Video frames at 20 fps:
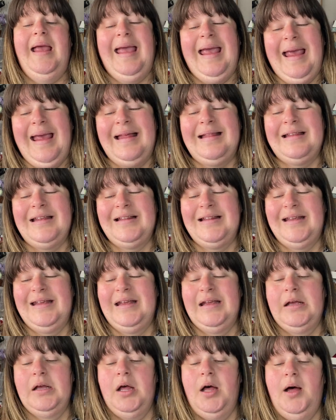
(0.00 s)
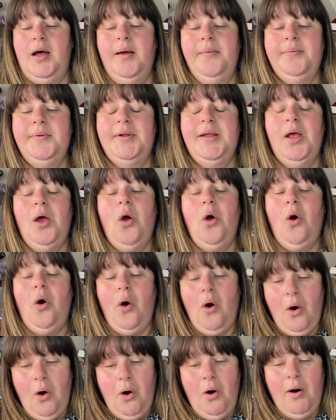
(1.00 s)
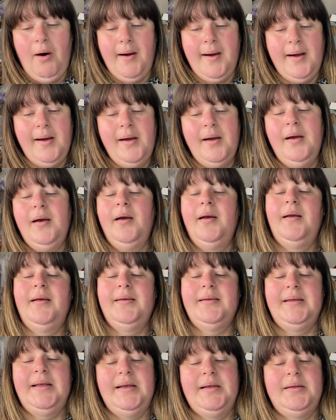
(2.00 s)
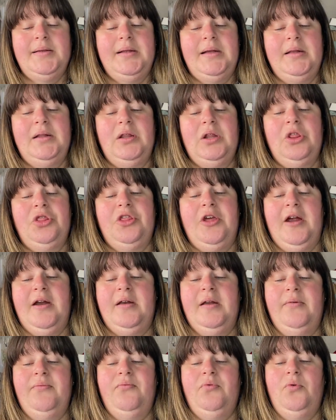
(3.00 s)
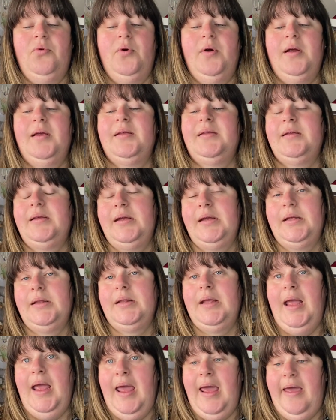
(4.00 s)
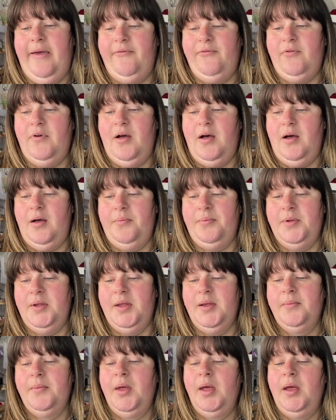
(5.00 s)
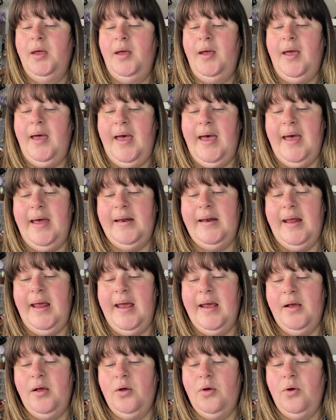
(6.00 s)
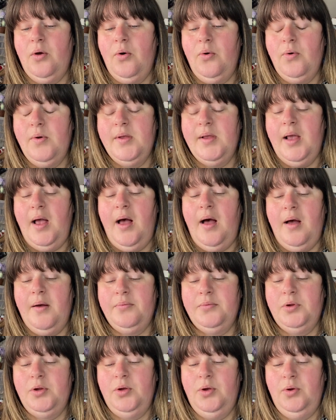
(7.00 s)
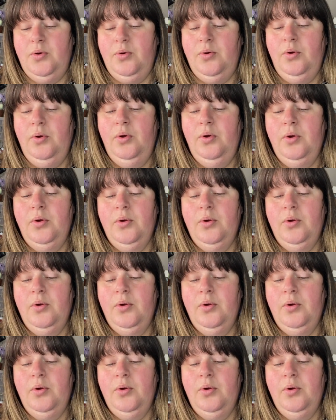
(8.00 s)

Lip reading: A to D cups, or 16 to 34 C to F cups. And it goes up to